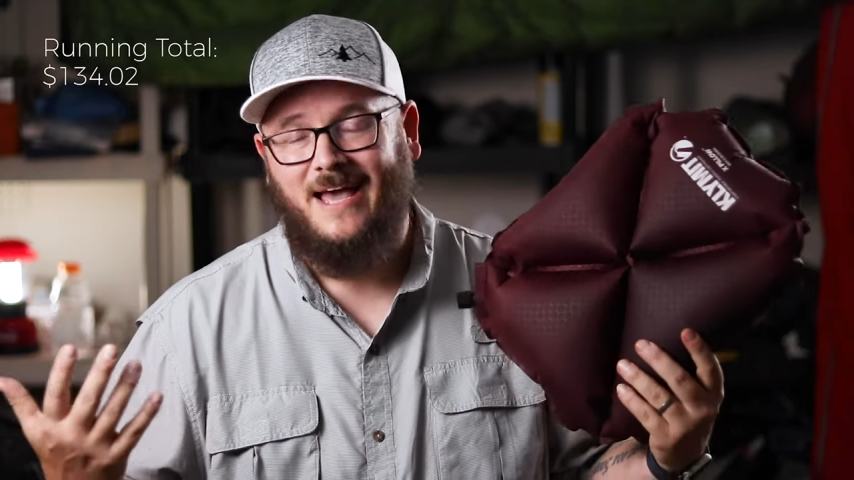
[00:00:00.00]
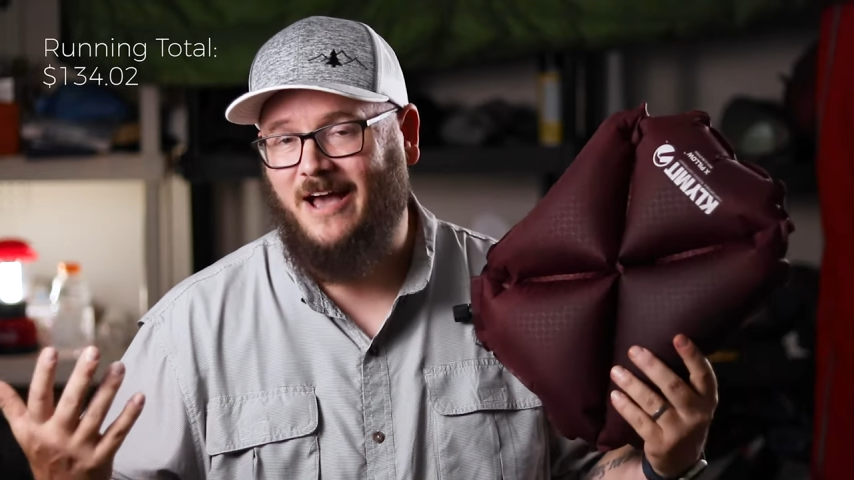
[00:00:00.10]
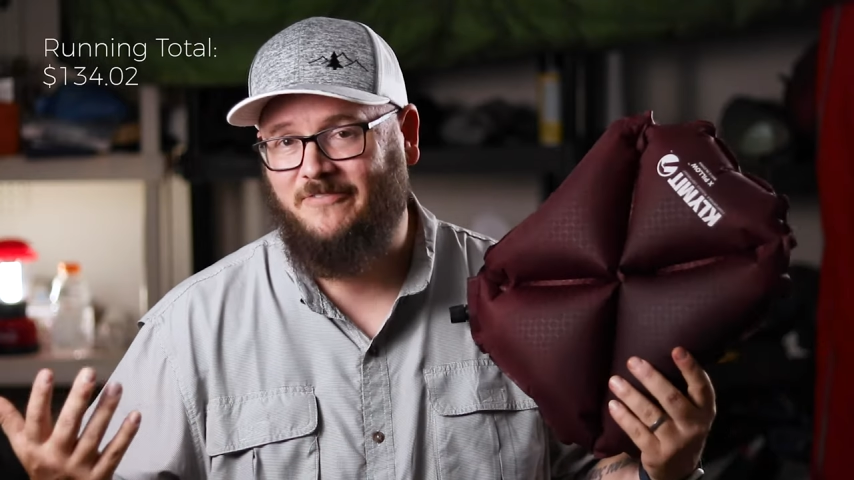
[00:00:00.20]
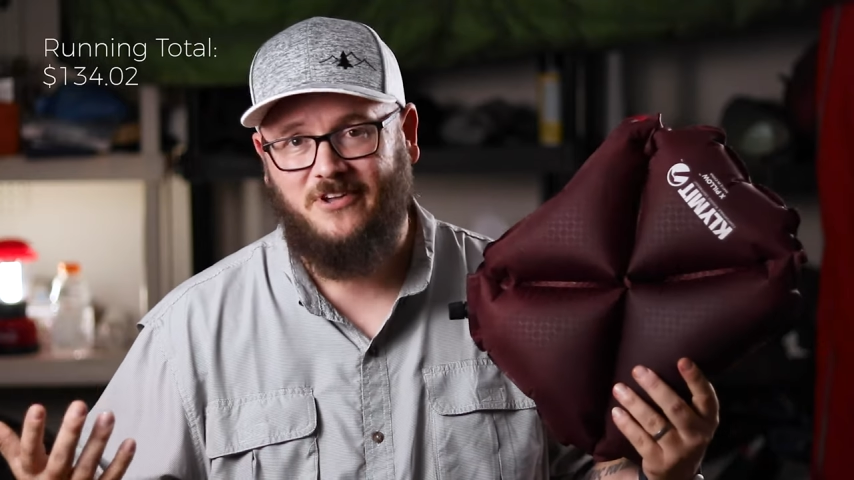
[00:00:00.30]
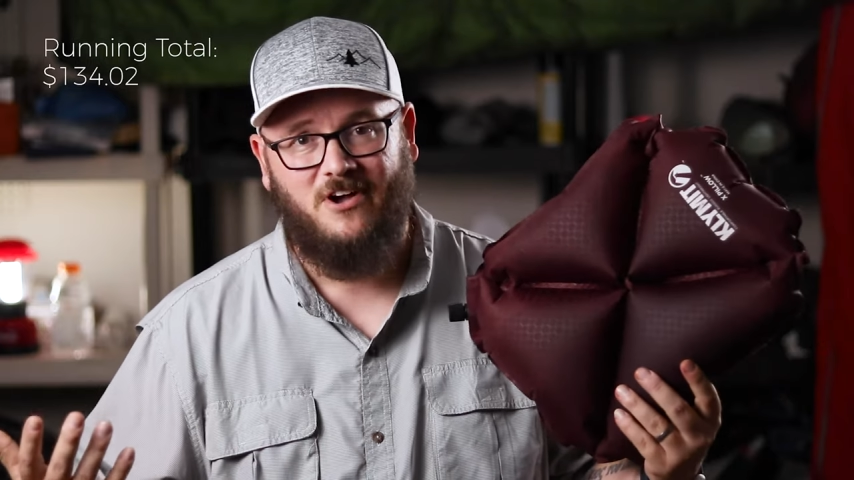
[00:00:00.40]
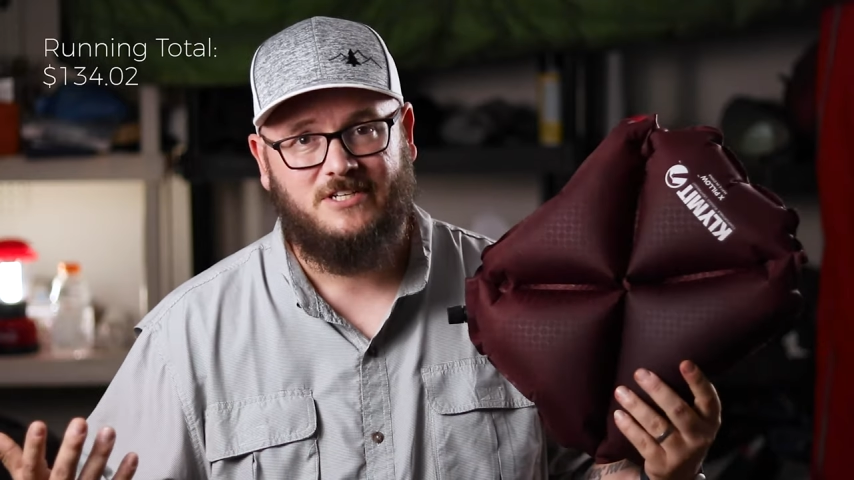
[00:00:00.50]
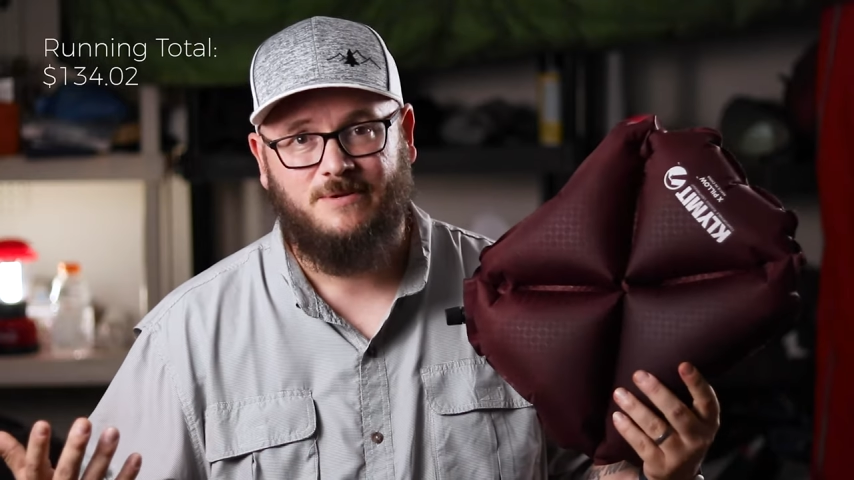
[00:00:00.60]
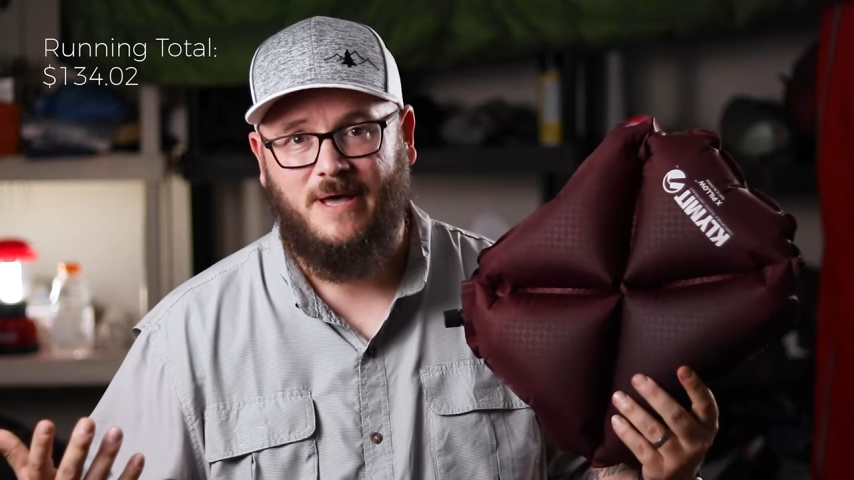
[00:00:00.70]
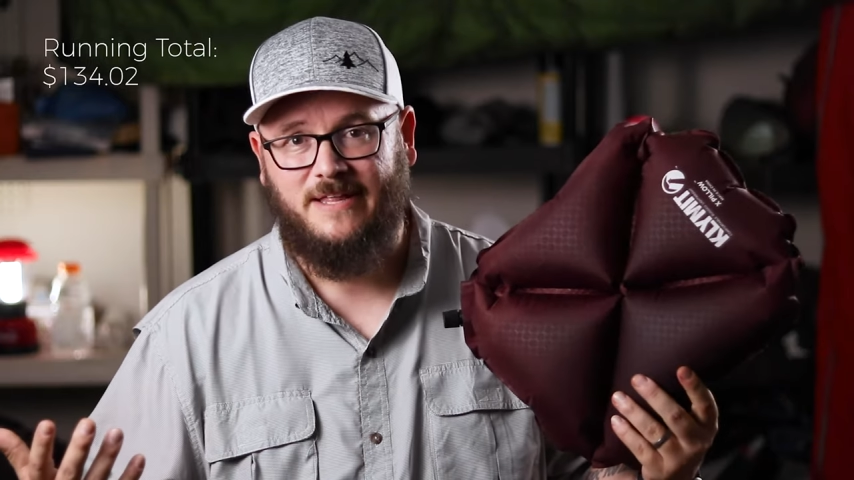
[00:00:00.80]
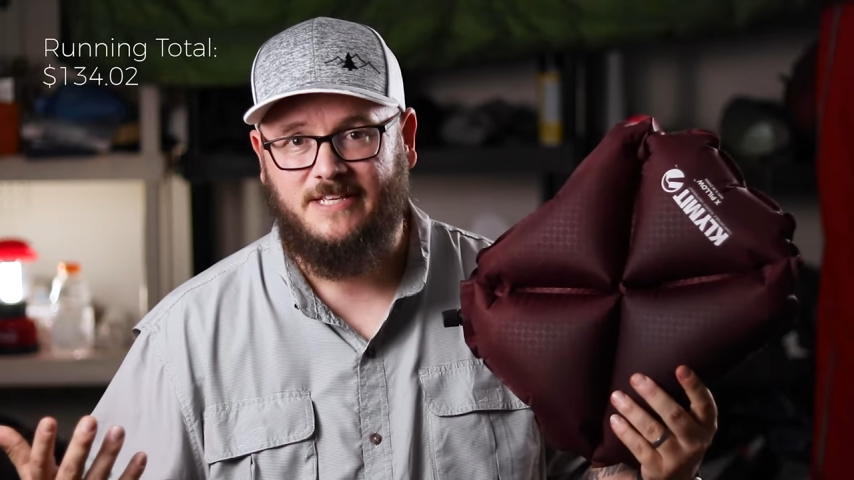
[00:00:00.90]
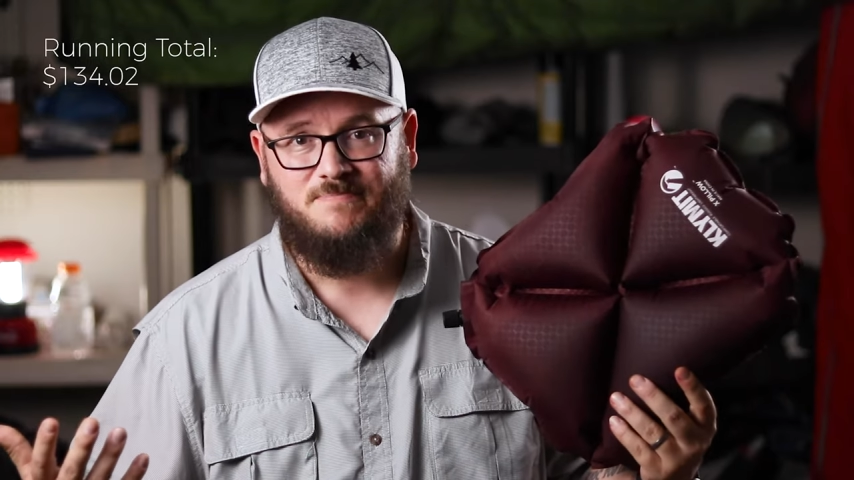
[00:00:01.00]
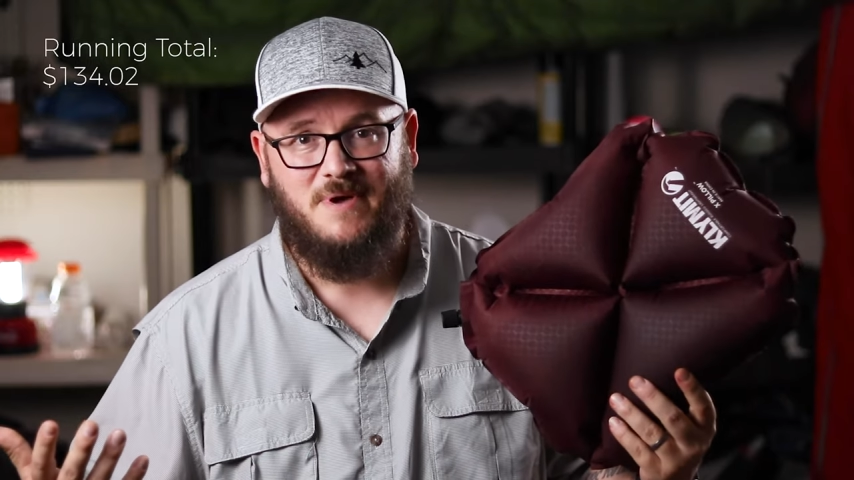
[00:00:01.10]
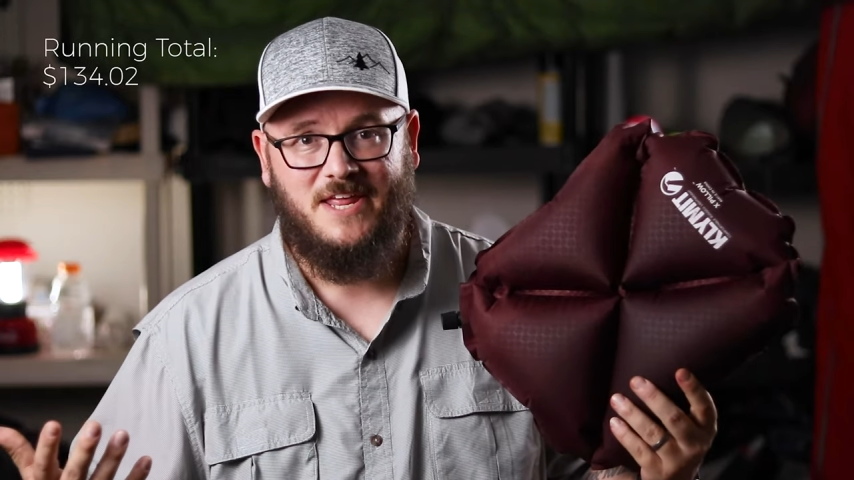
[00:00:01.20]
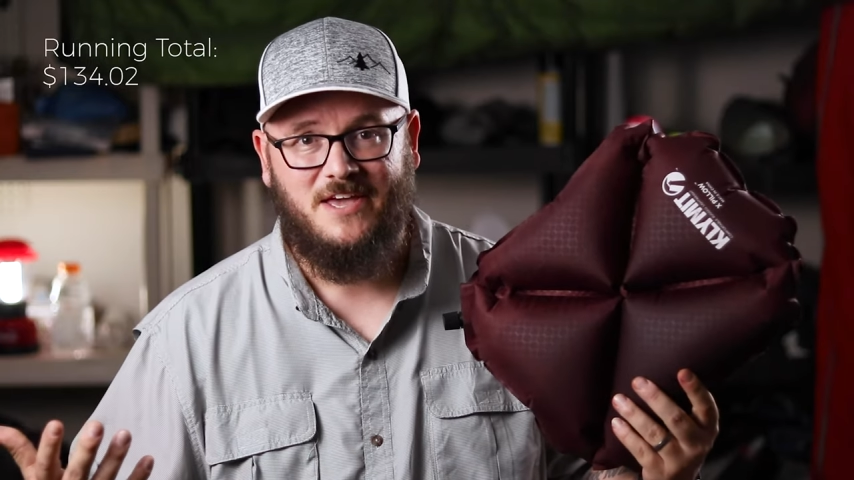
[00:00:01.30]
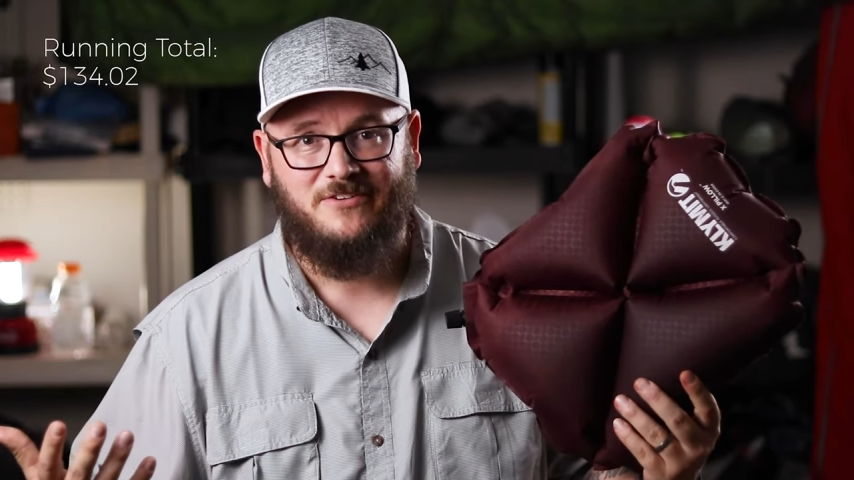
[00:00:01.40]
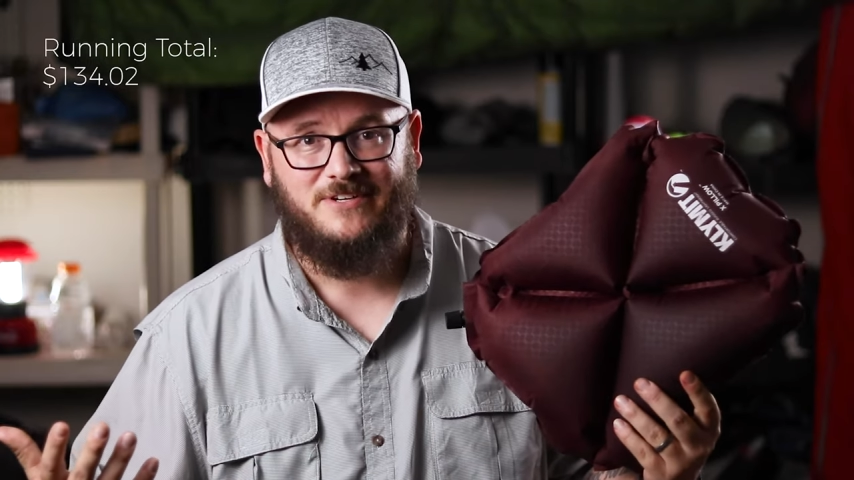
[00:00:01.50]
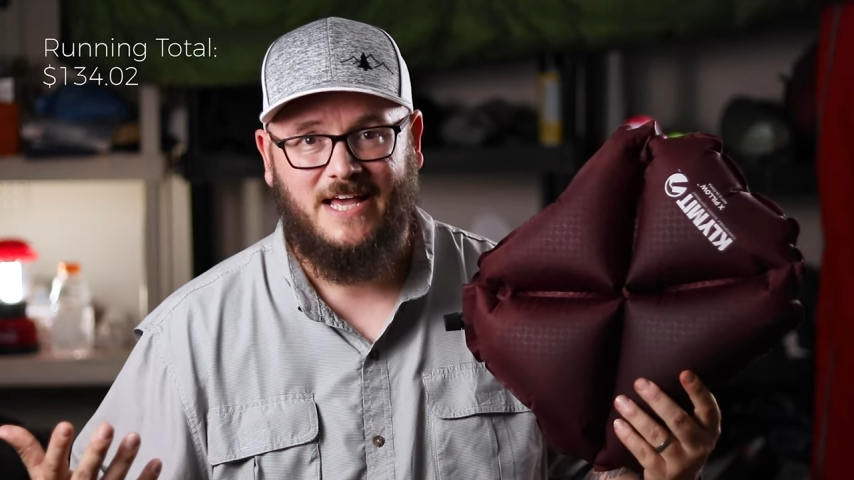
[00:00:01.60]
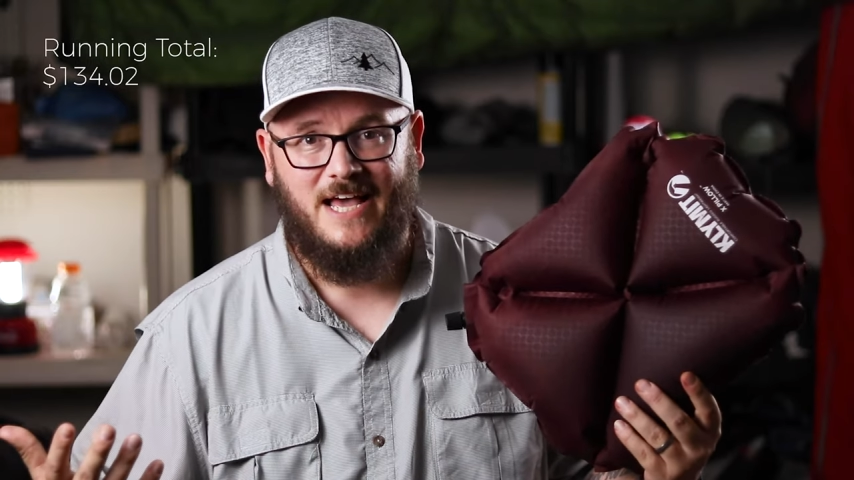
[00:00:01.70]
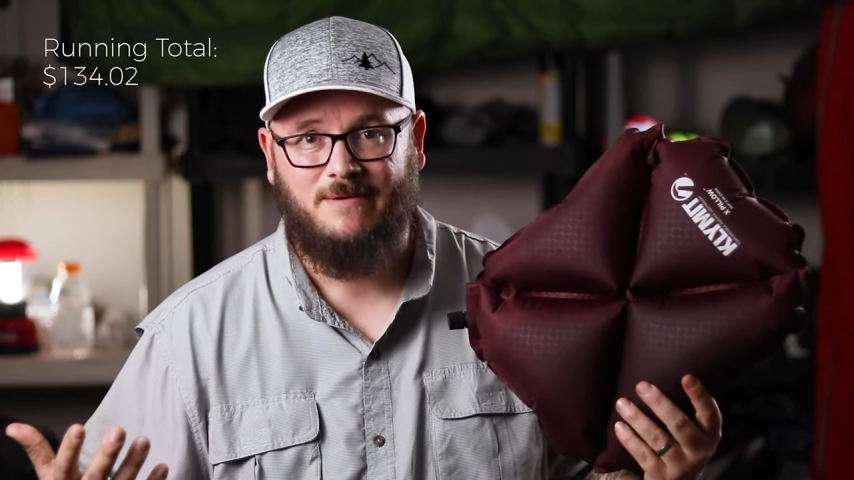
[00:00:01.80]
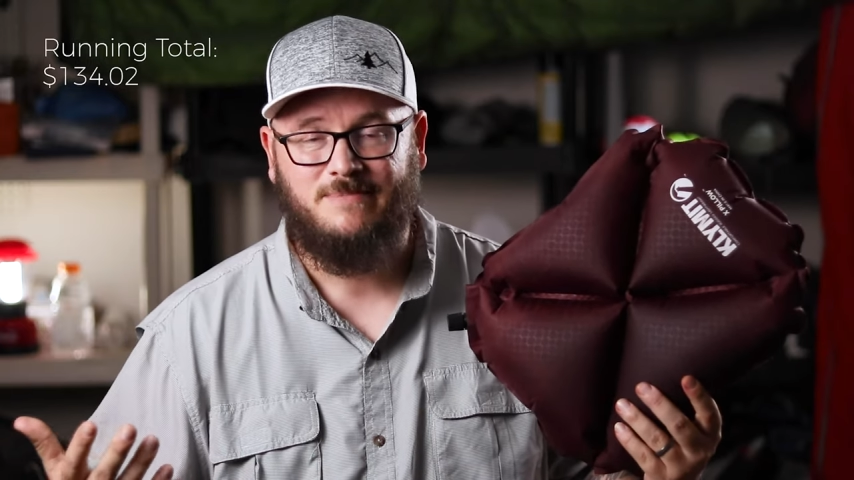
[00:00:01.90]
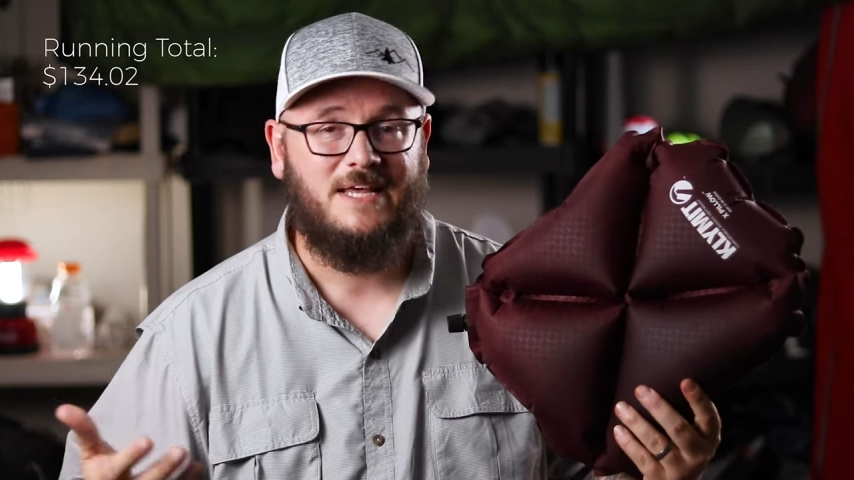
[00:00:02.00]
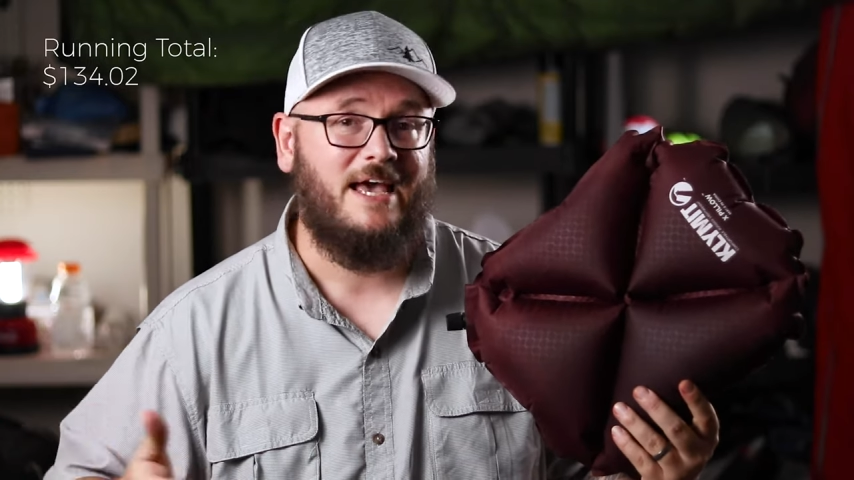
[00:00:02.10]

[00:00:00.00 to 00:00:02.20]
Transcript: I've talked about this many other times.